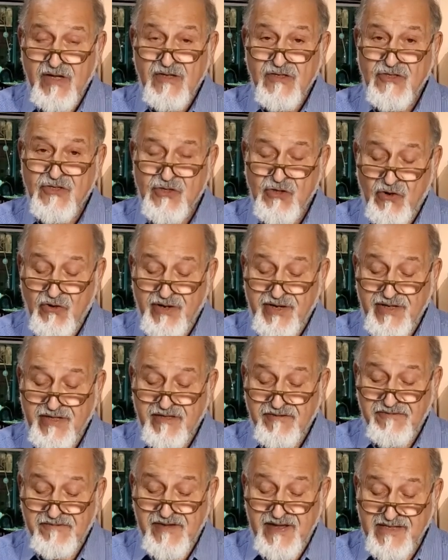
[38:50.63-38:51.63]
during
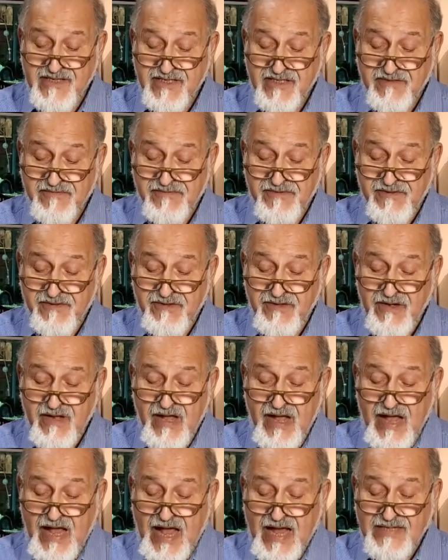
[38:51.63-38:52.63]
the festival,
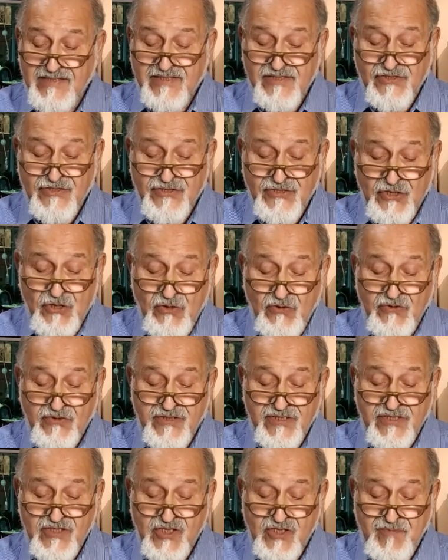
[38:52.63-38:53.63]
as the
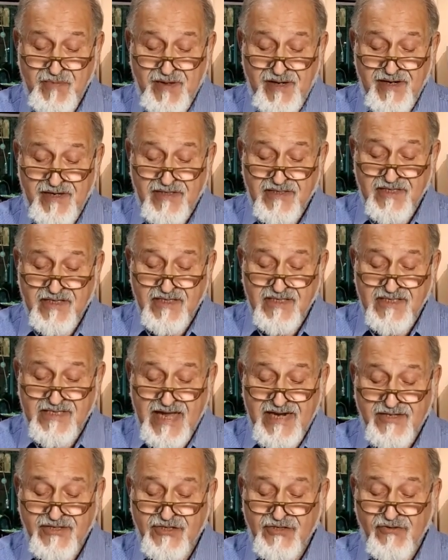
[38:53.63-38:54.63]
souls and spirits are
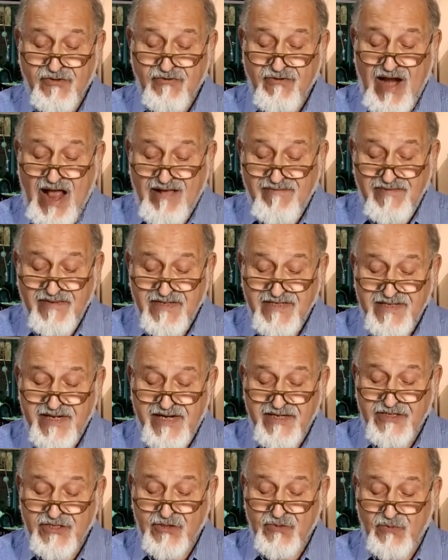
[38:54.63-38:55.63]
said to
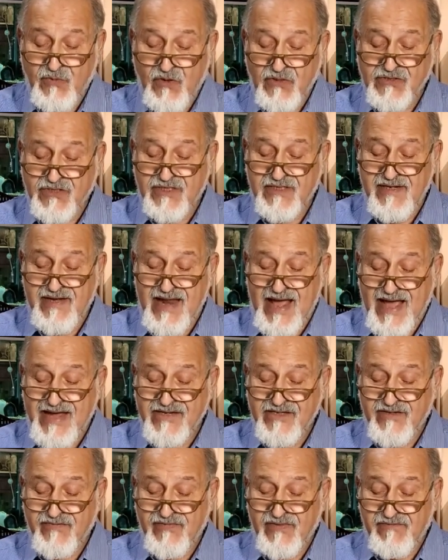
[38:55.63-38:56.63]
gravitate towards the
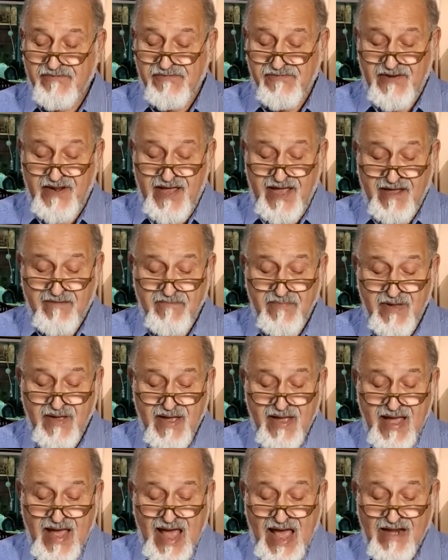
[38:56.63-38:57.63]
light of the flame
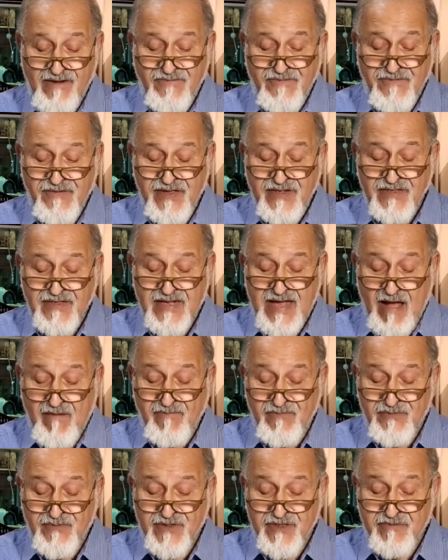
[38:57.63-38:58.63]
and feel
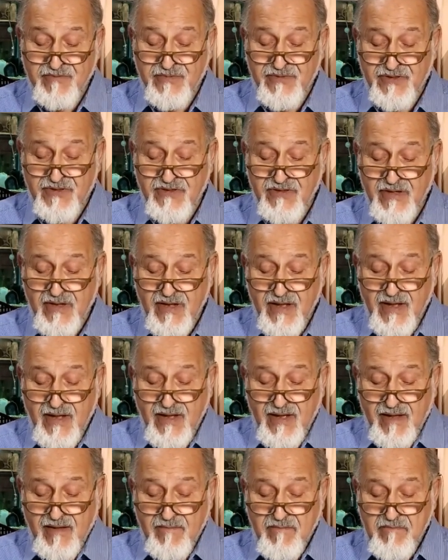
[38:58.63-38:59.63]
comfortable
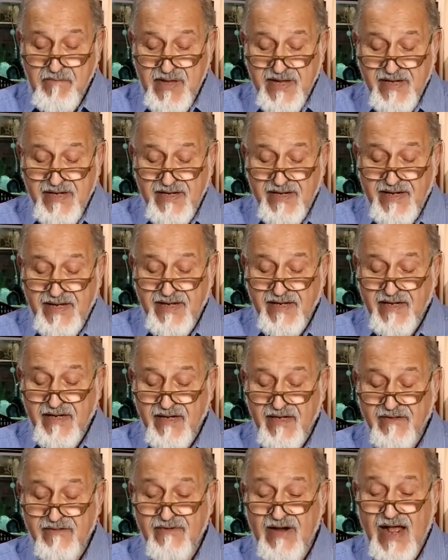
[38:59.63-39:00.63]
mingling
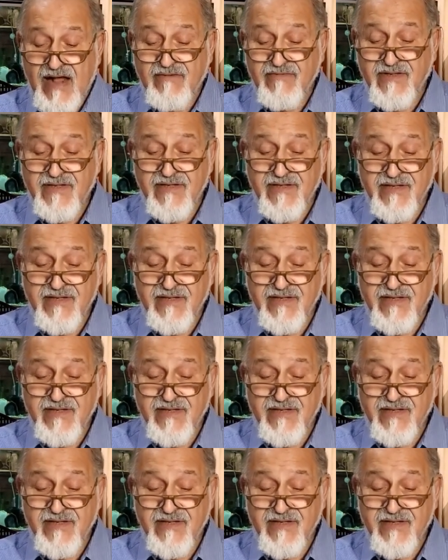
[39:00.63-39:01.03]
around the